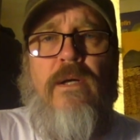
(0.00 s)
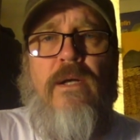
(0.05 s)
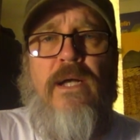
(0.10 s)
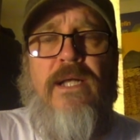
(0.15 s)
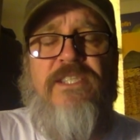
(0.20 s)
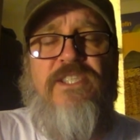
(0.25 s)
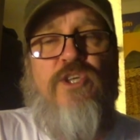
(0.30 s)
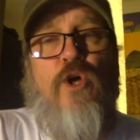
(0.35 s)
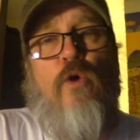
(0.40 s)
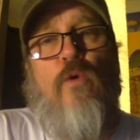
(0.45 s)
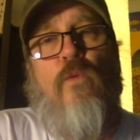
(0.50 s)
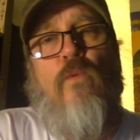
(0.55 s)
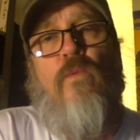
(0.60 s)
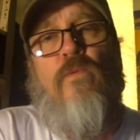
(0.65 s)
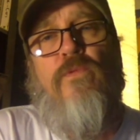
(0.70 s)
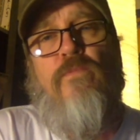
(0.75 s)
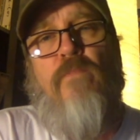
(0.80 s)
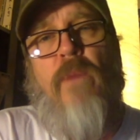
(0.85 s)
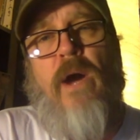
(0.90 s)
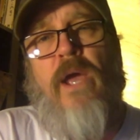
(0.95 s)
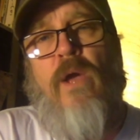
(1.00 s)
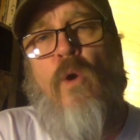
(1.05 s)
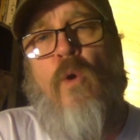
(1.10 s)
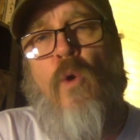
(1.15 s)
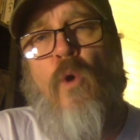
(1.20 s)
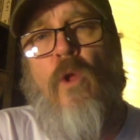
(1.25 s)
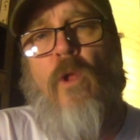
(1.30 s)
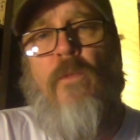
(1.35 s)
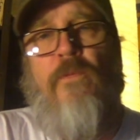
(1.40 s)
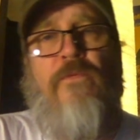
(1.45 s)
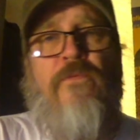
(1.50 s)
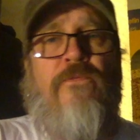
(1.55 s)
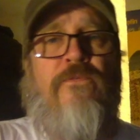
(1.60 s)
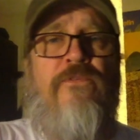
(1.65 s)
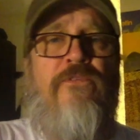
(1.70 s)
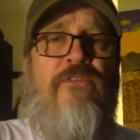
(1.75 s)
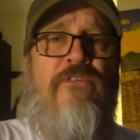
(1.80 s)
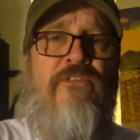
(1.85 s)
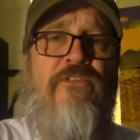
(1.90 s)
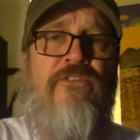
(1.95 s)
And so my whole
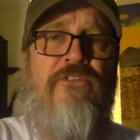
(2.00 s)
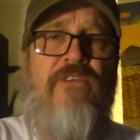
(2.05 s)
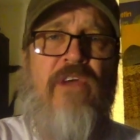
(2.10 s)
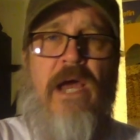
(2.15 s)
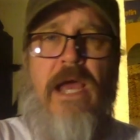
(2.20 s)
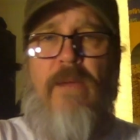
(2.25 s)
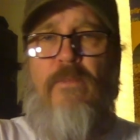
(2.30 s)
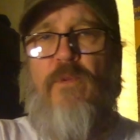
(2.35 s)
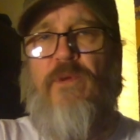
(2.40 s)
time